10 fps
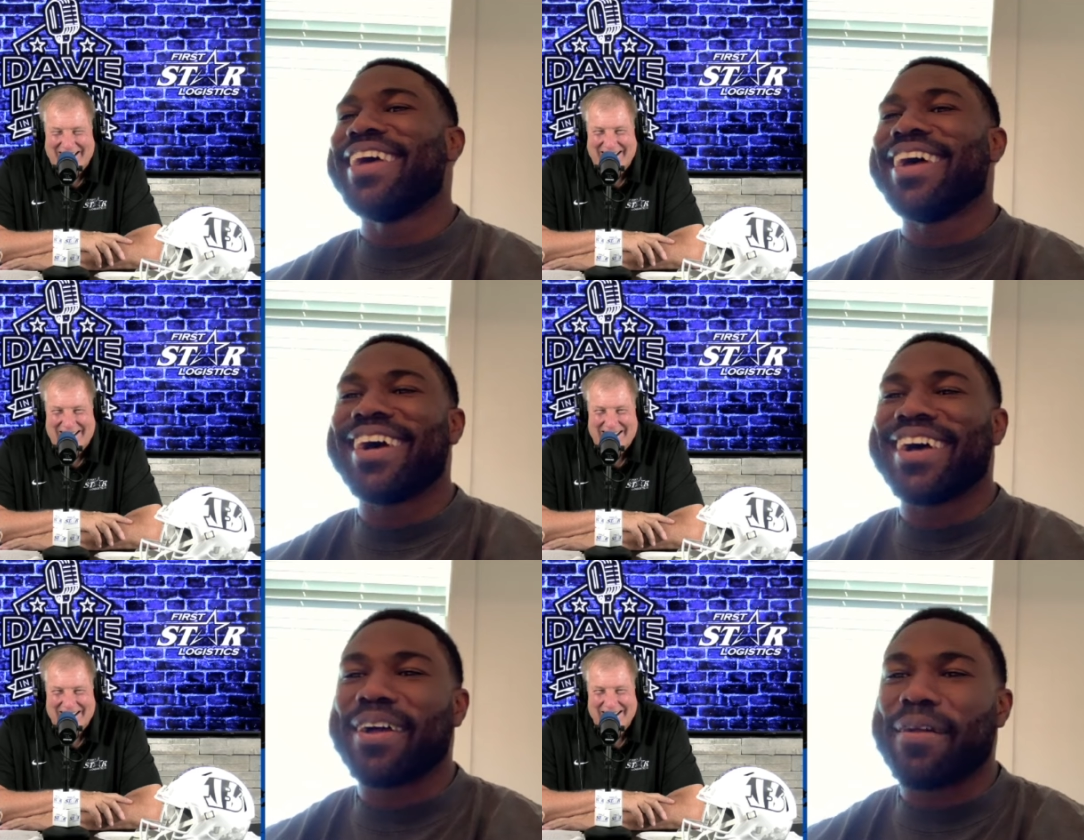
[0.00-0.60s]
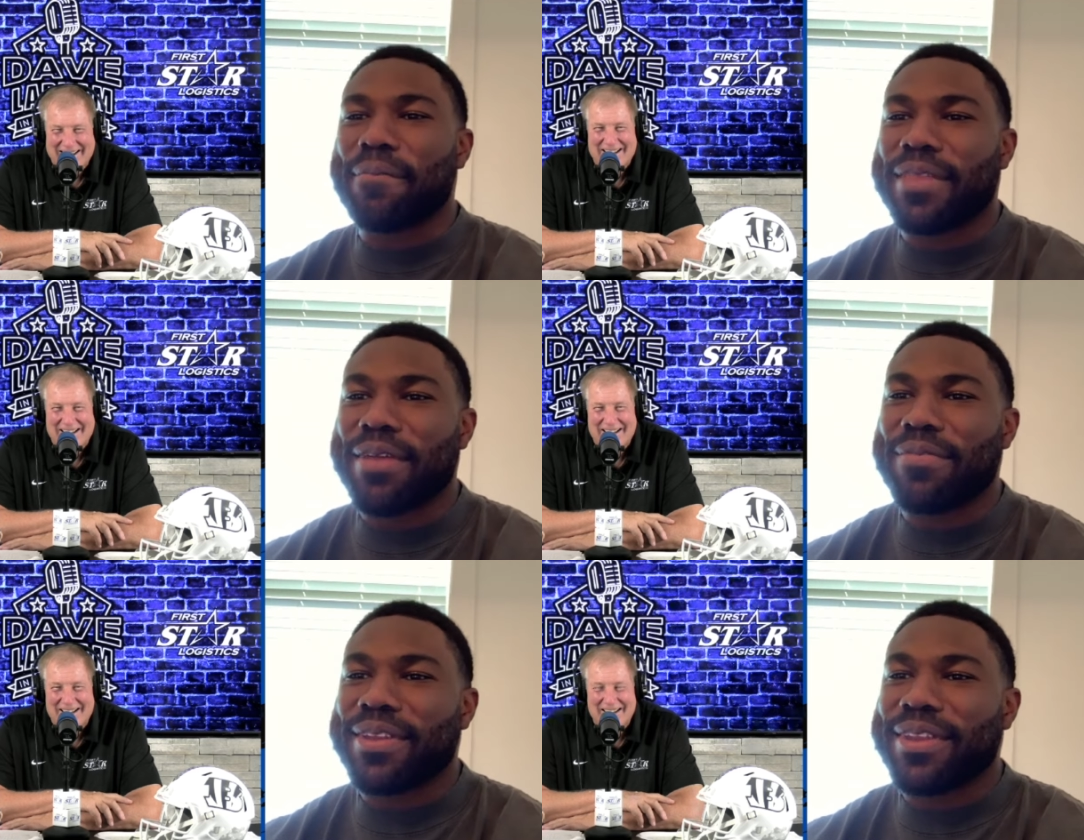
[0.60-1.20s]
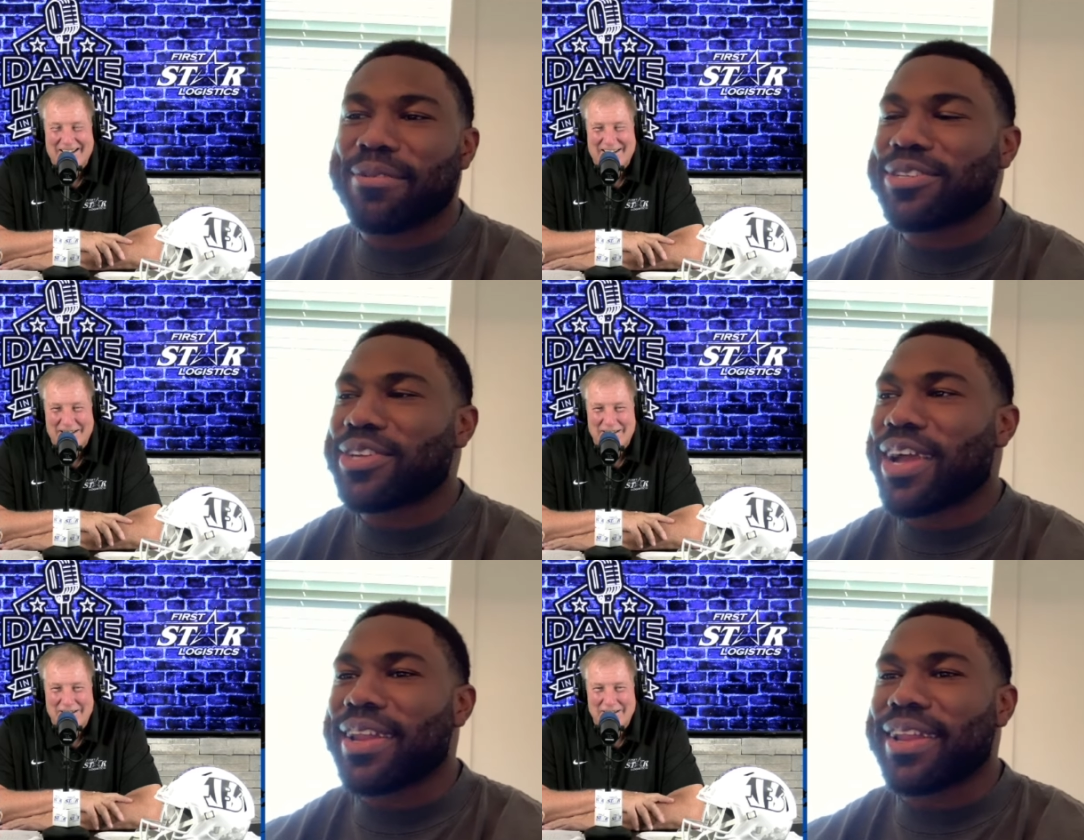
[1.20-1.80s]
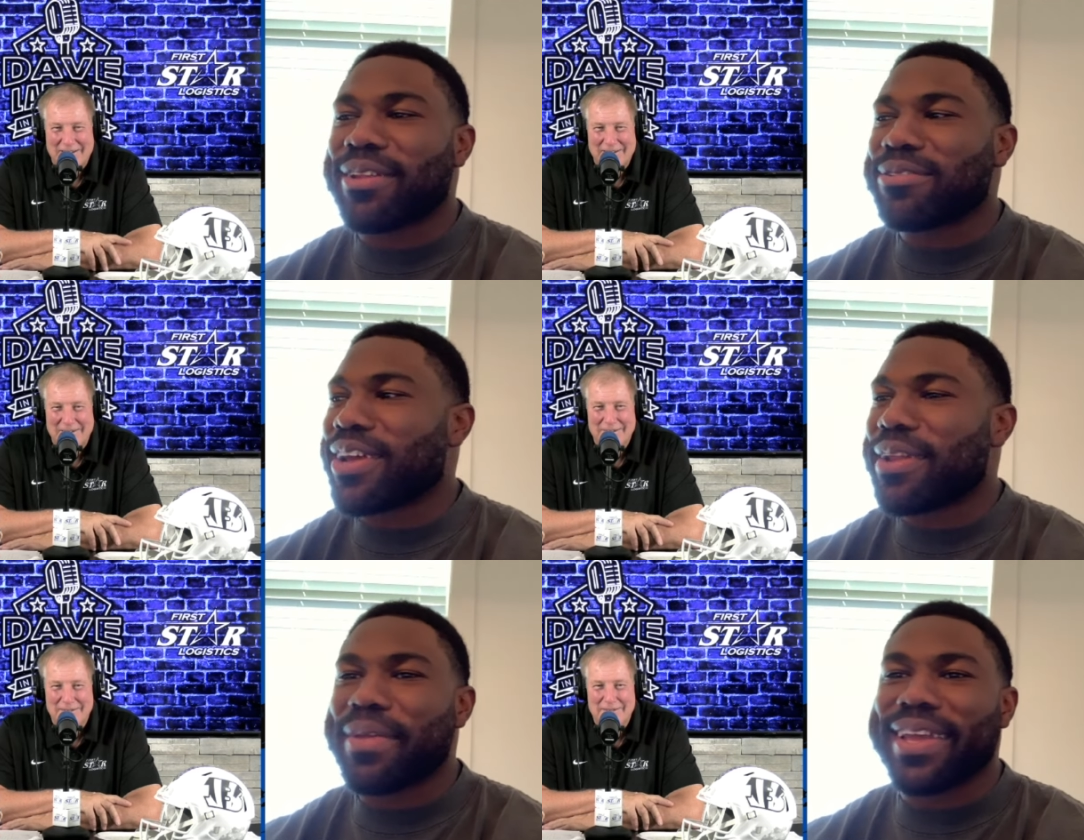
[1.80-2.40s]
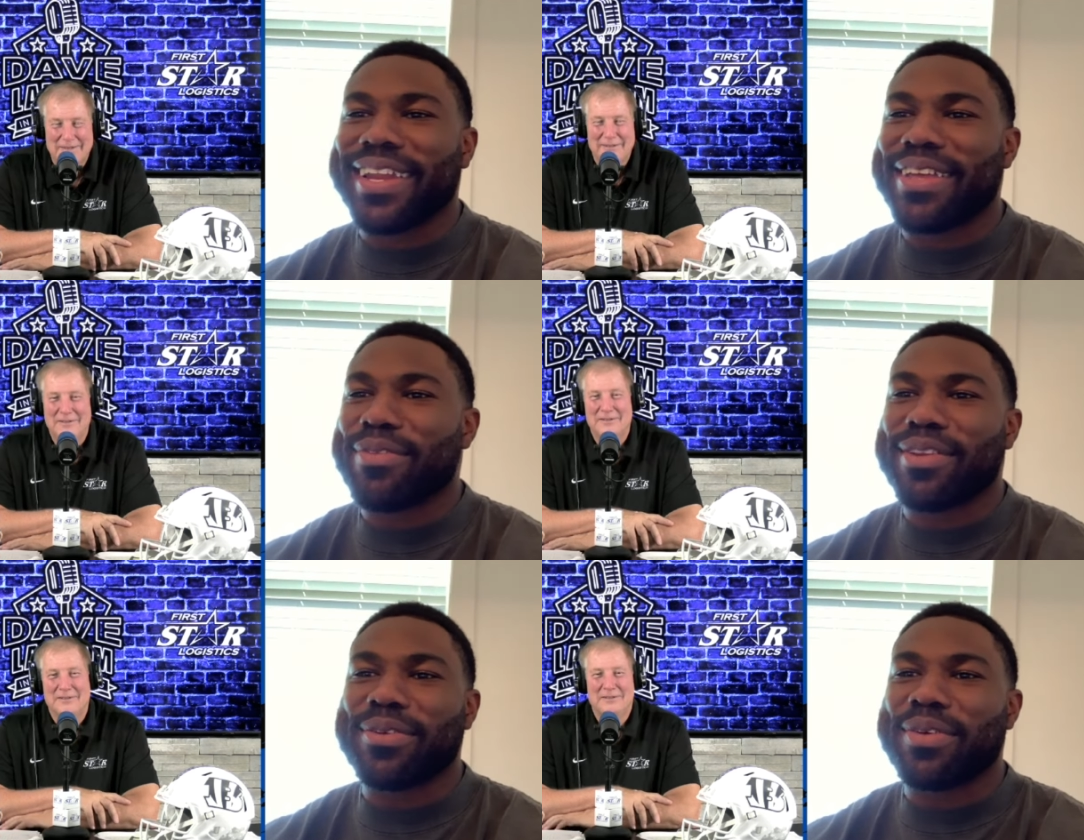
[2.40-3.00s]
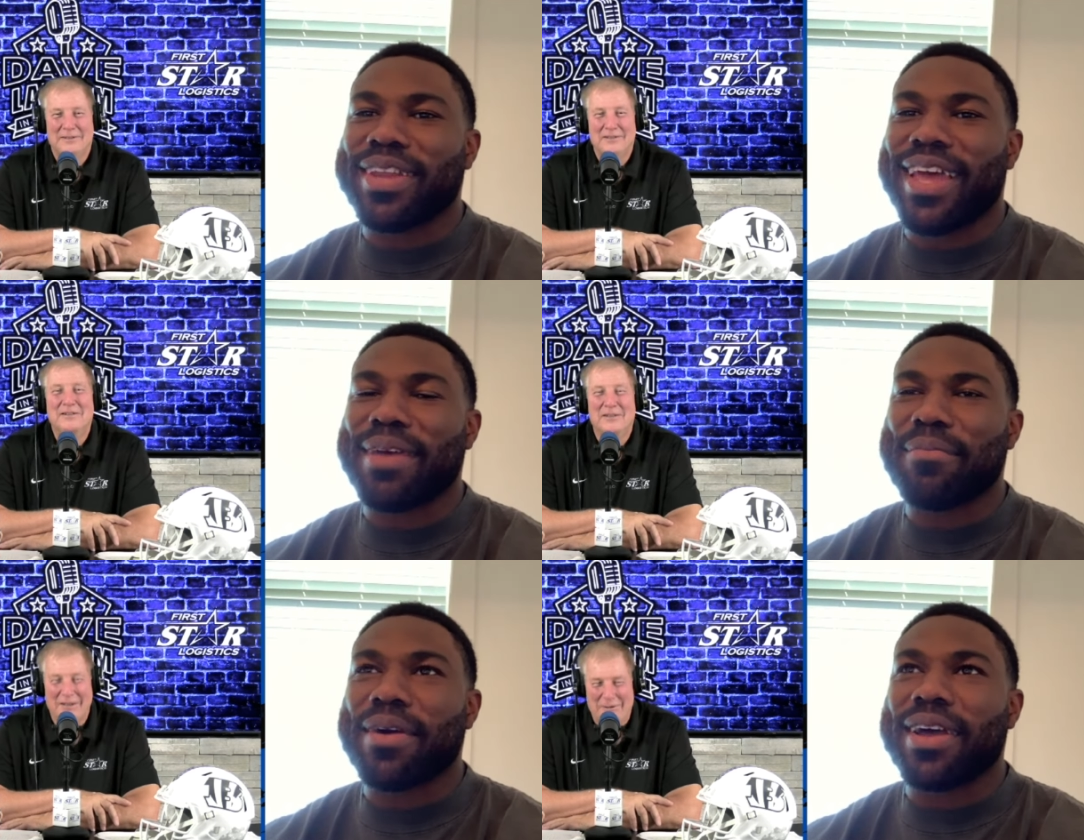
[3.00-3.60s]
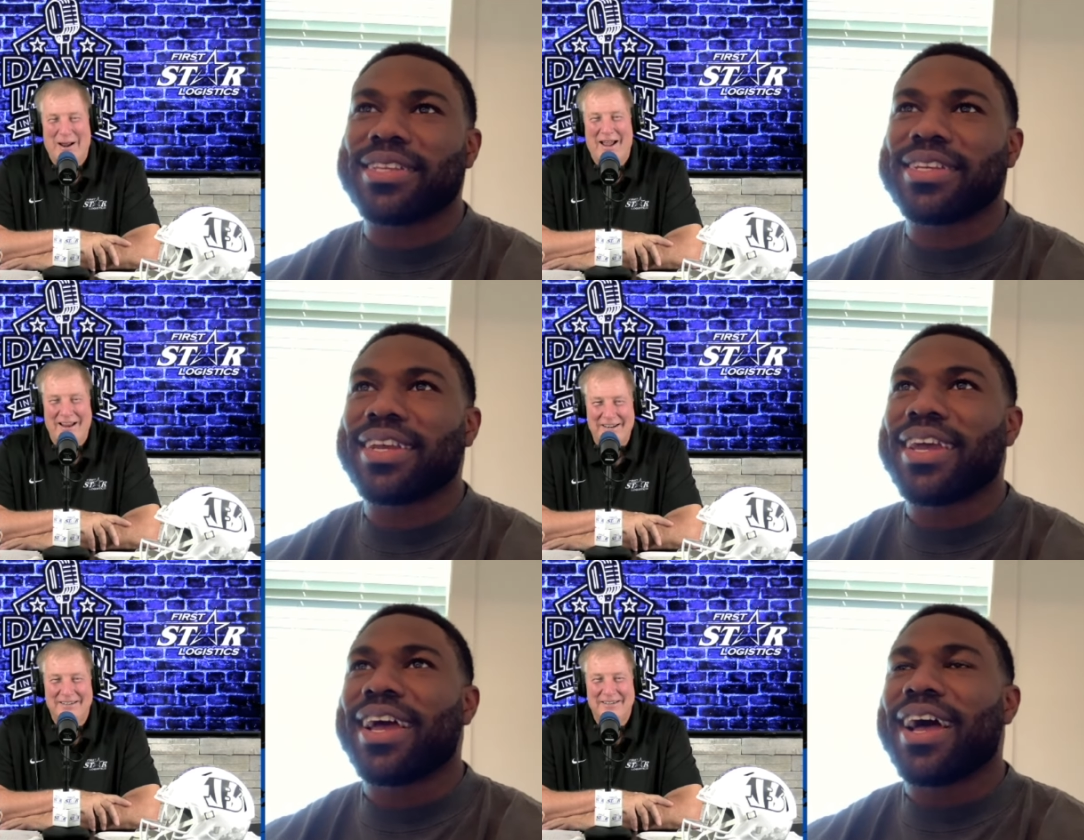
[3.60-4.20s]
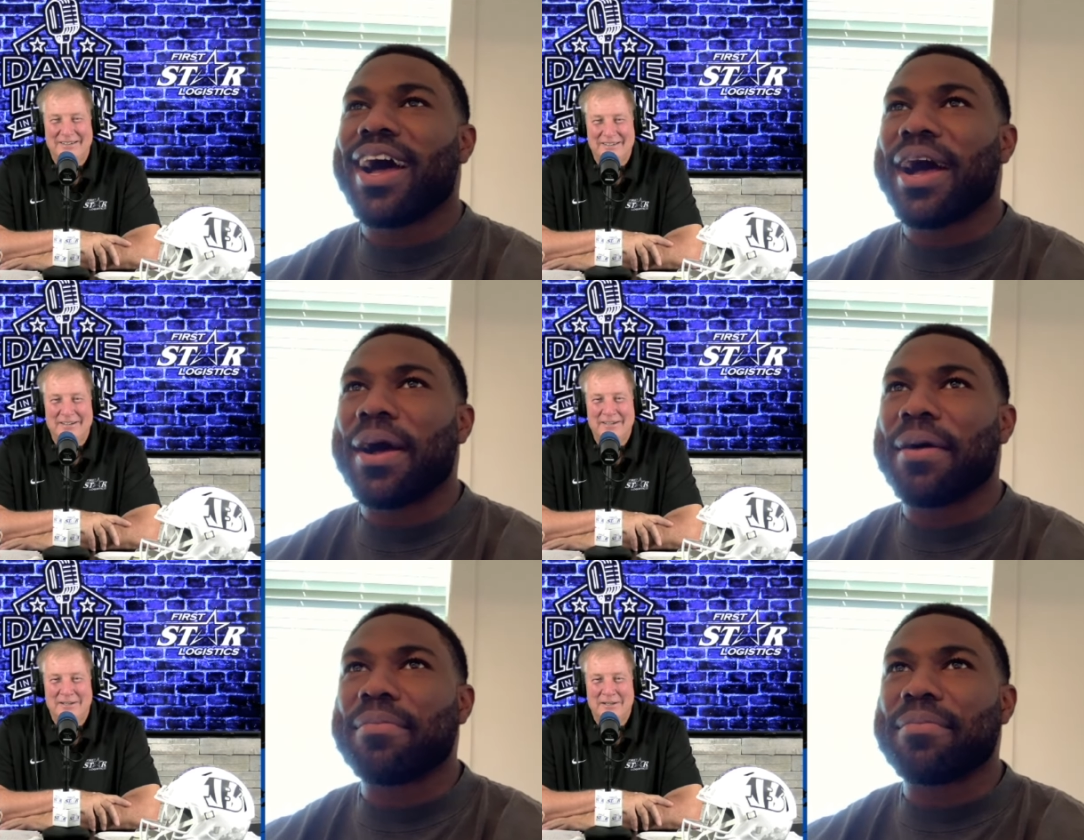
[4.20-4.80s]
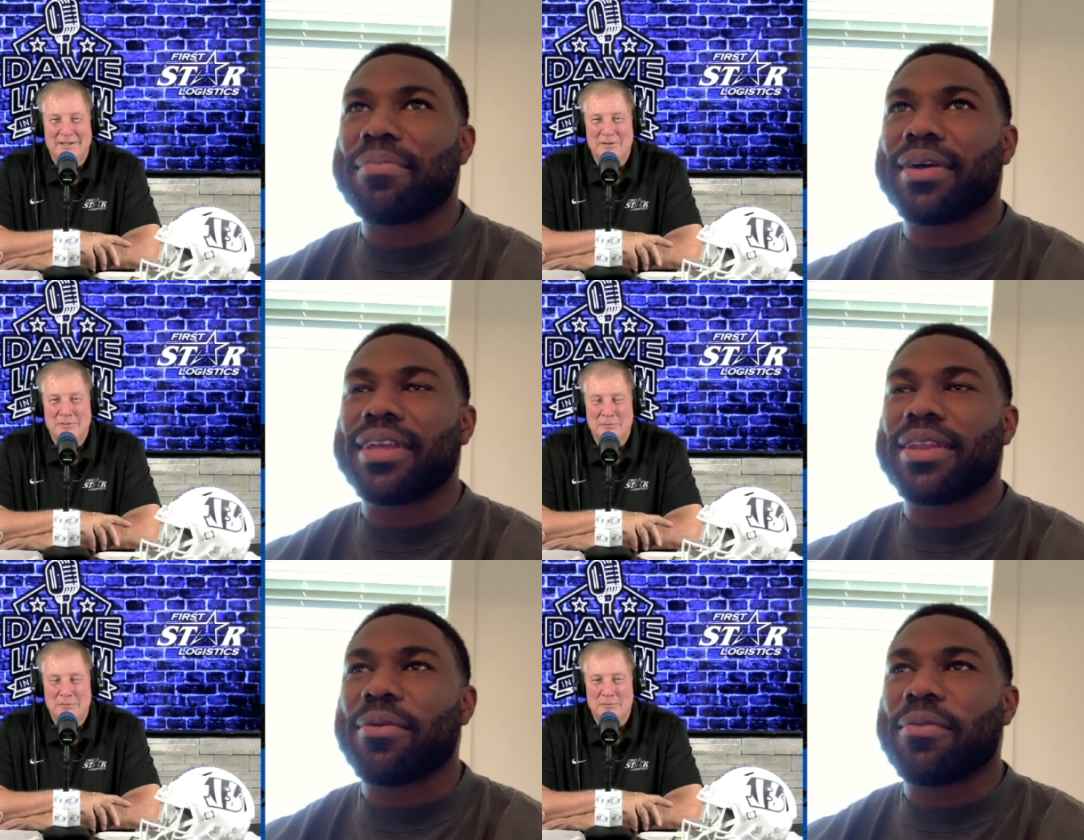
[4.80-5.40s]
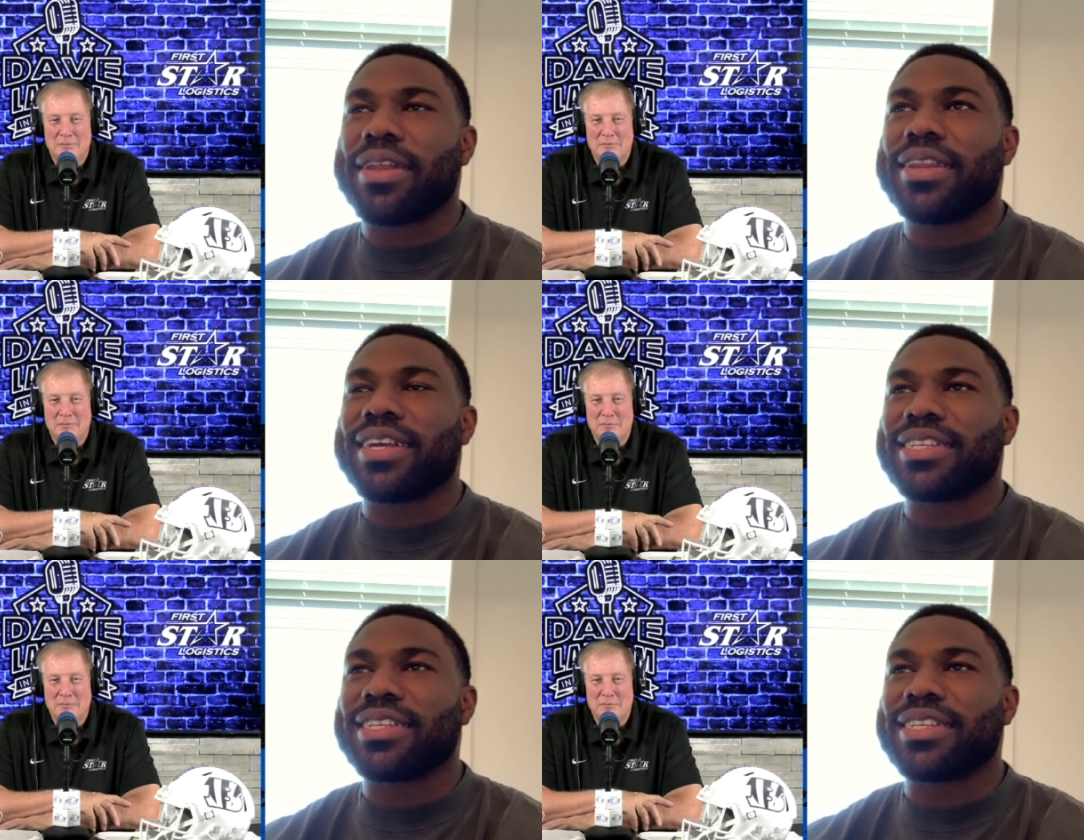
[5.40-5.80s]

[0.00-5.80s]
Speaker 1: Uh, um, definitely don't try to. I don't try to make a living doing that. Much. Right. Um, but you know, when it does